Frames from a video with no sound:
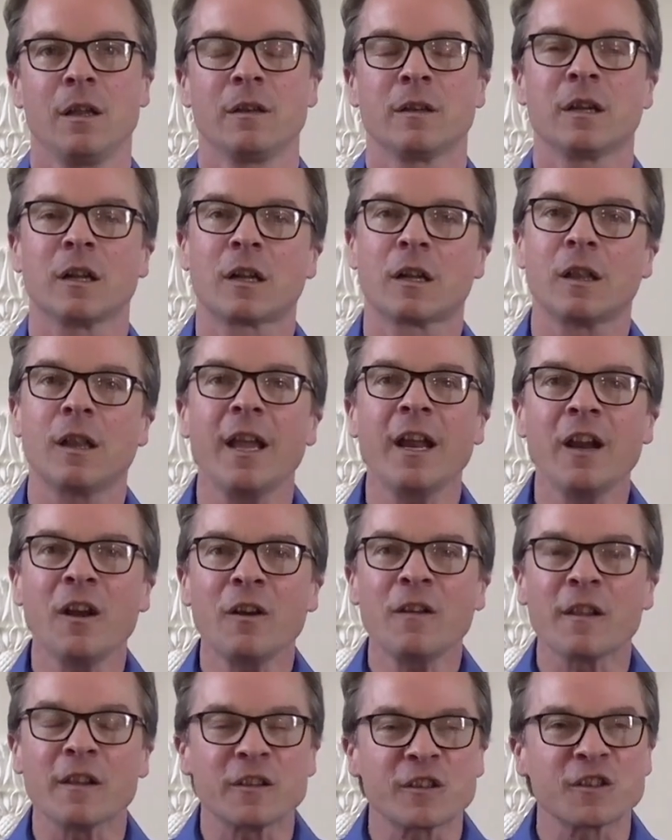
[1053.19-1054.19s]

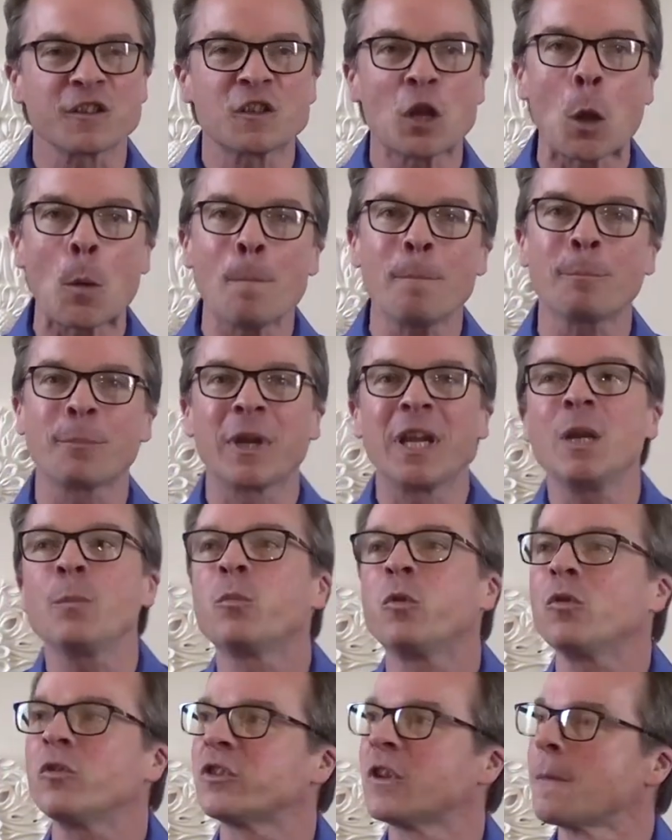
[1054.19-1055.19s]
declared that some
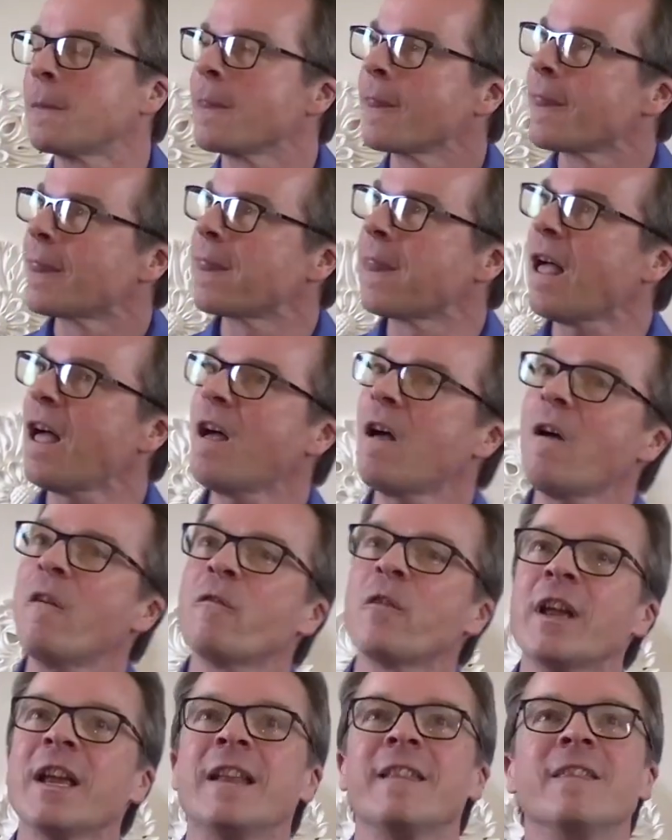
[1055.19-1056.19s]
people's
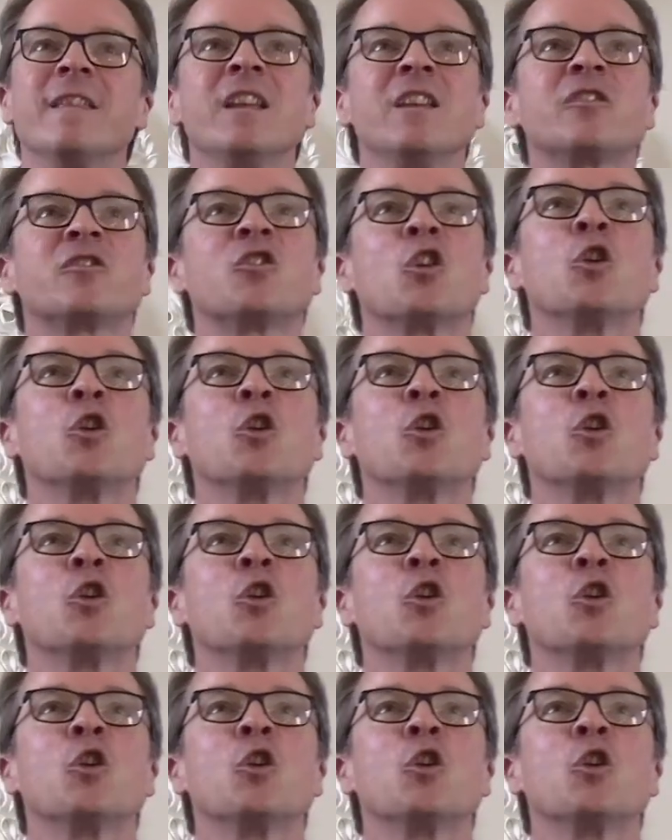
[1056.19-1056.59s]
love in this